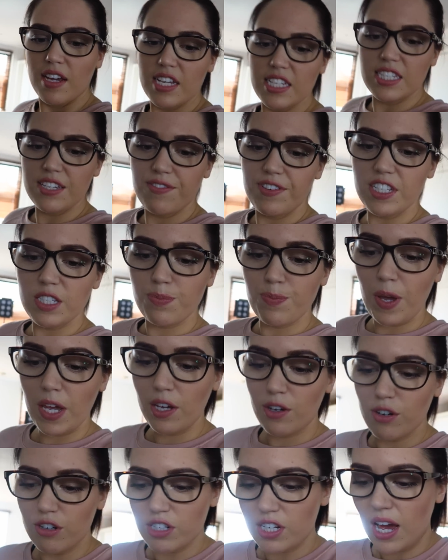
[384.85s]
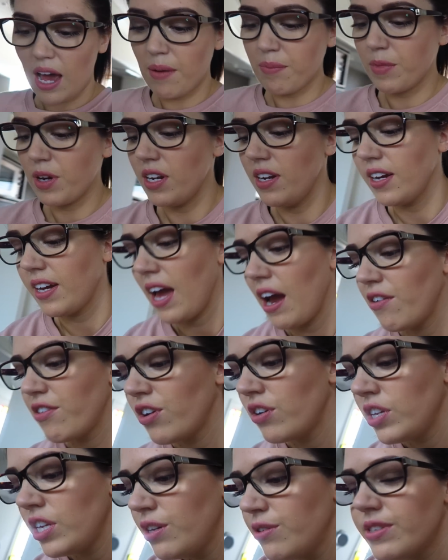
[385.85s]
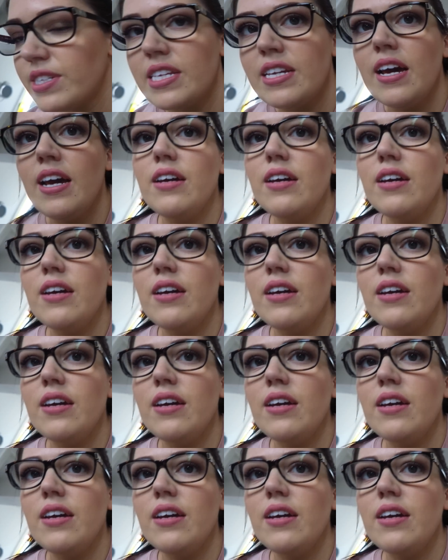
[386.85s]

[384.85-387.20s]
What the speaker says: Because if it's been good, I'm going to carry on using